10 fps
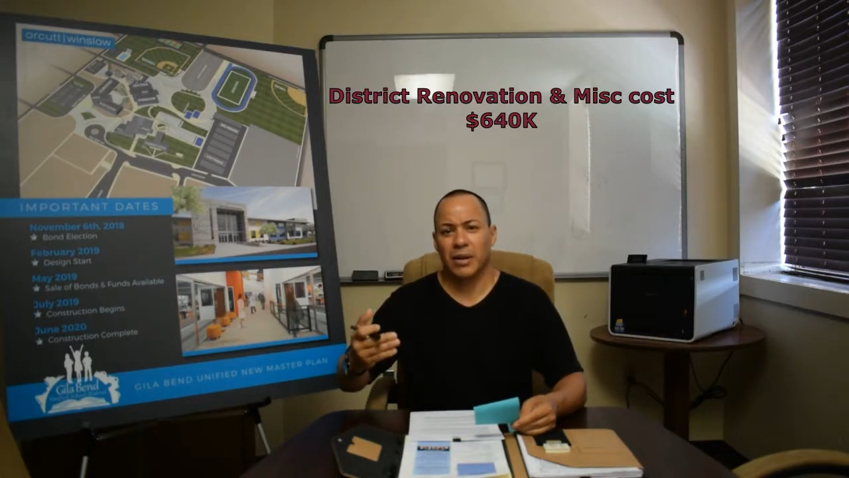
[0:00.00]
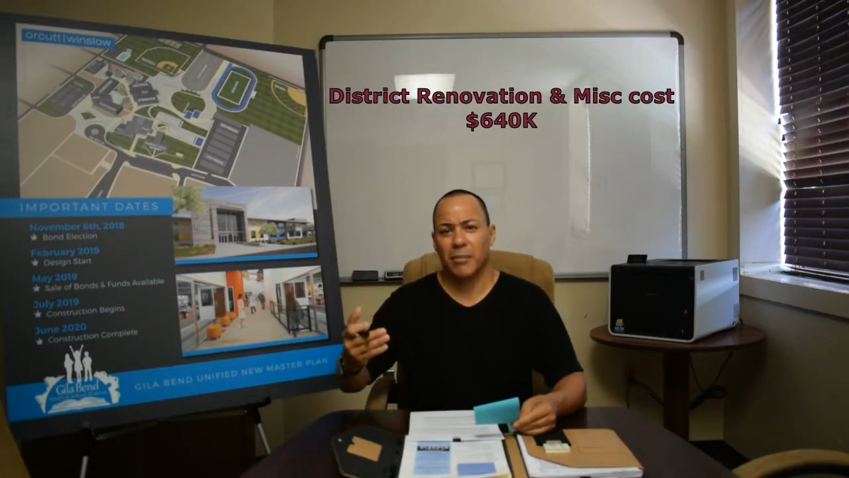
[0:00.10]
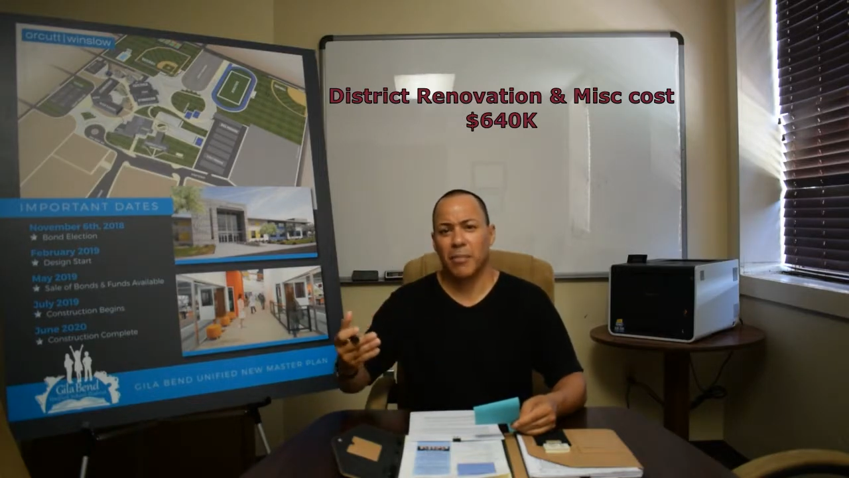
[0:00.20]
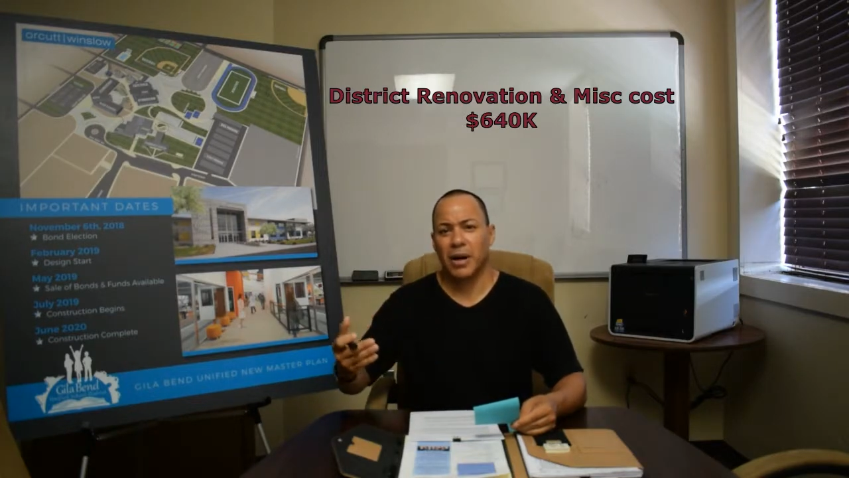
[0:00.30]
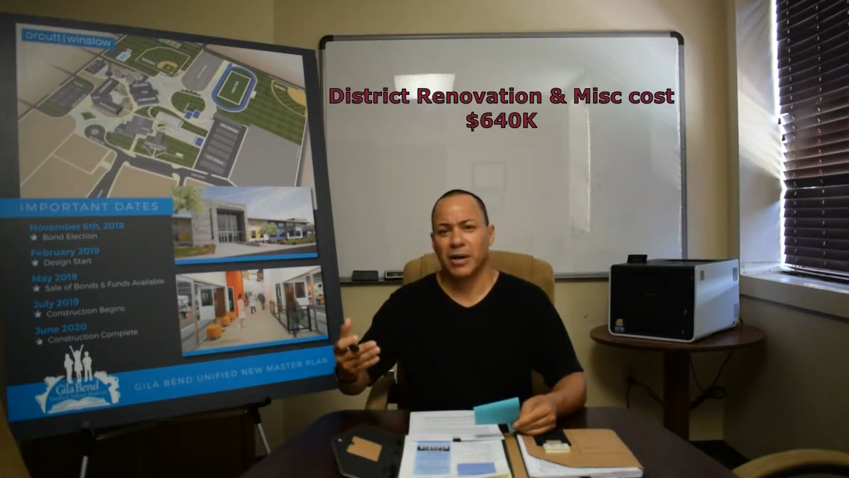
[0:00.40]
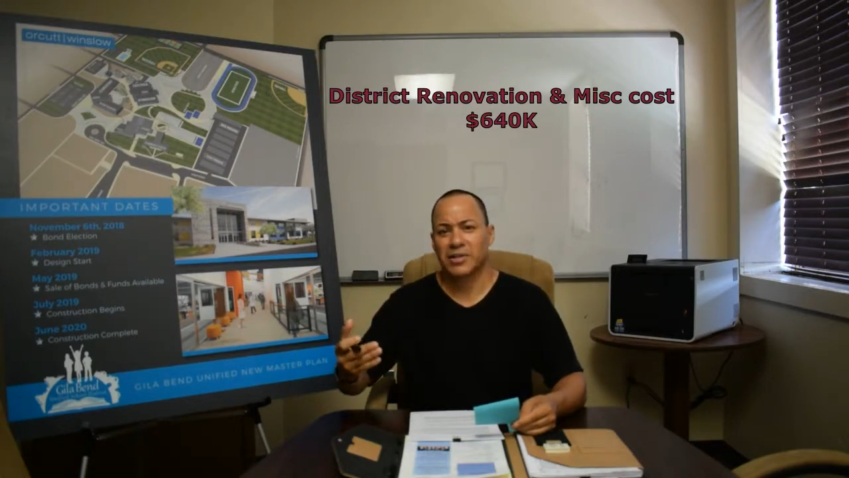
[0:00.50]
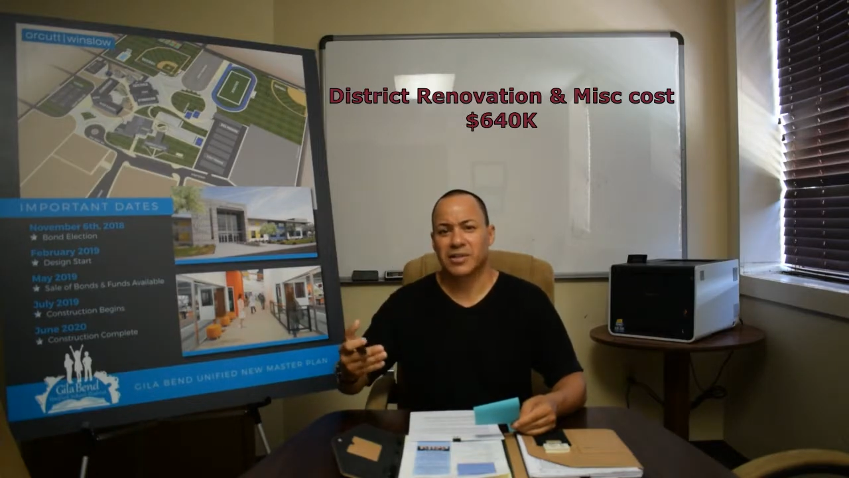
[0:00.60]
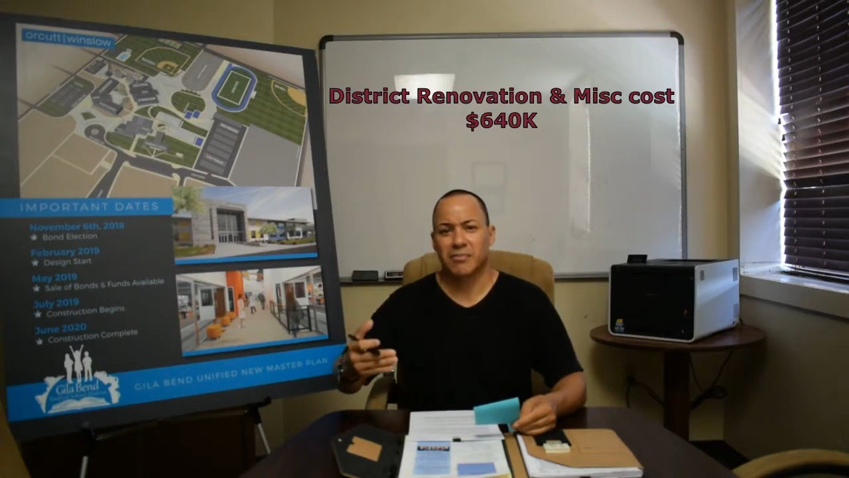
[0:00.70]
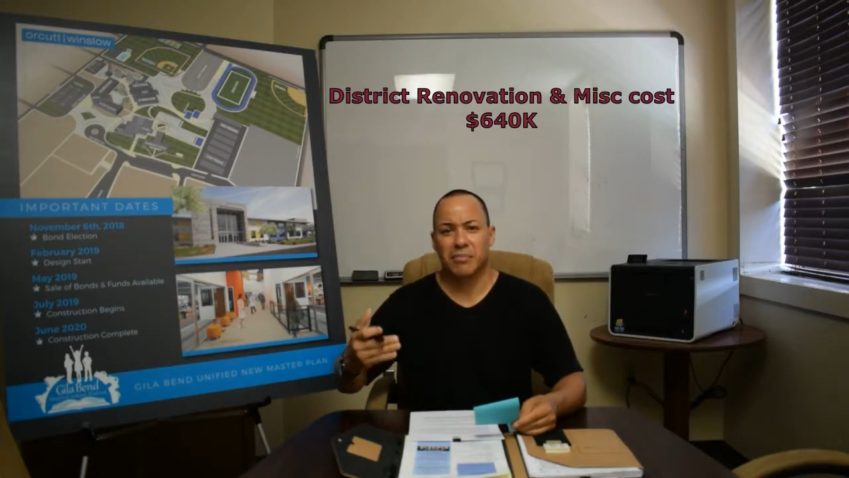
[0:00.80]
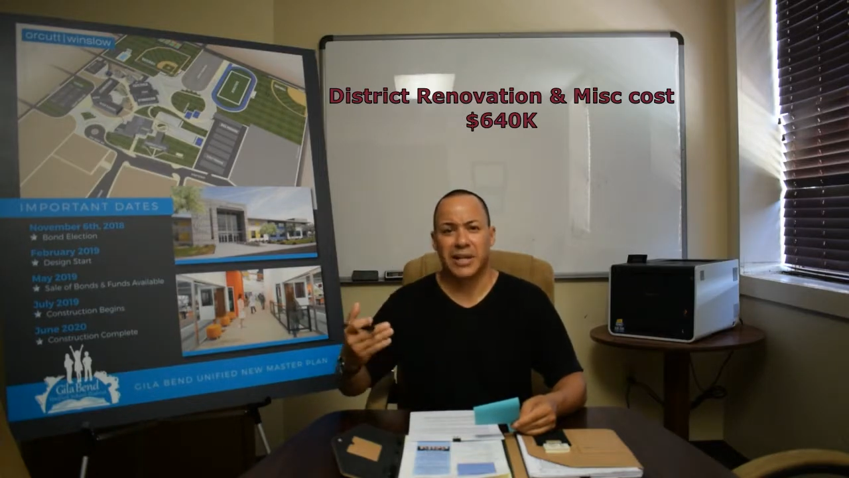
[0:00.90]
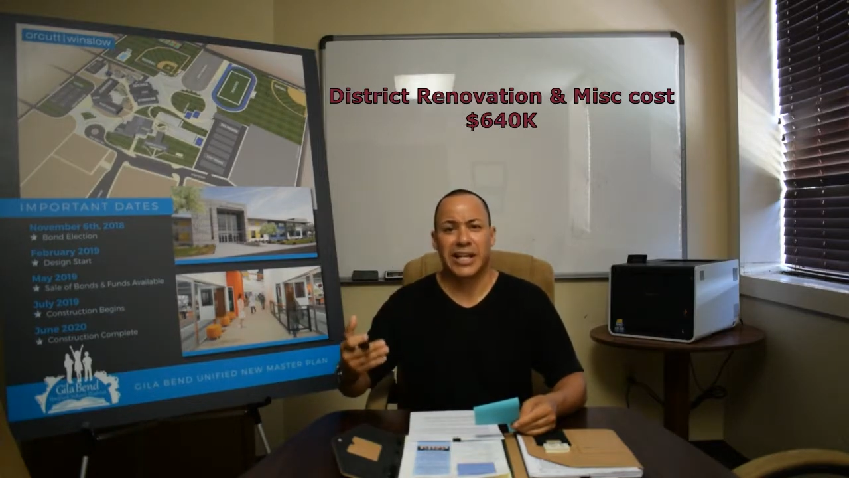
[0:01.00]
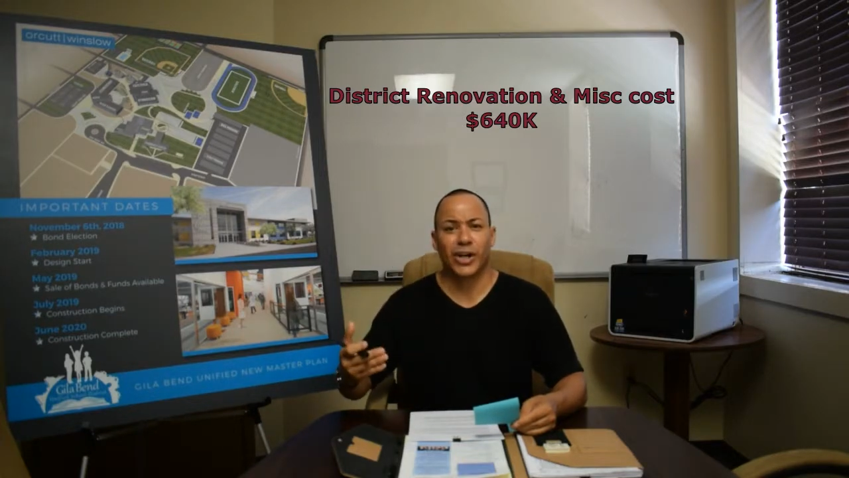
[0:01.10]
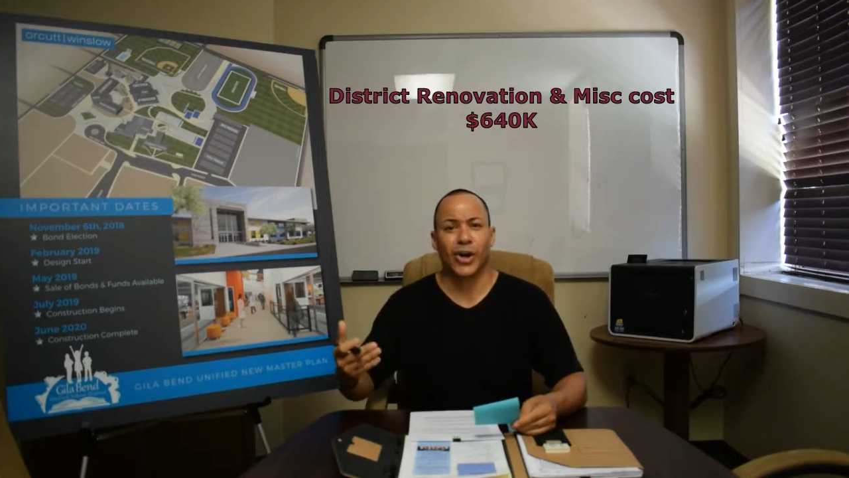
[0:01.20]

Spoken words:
amongst many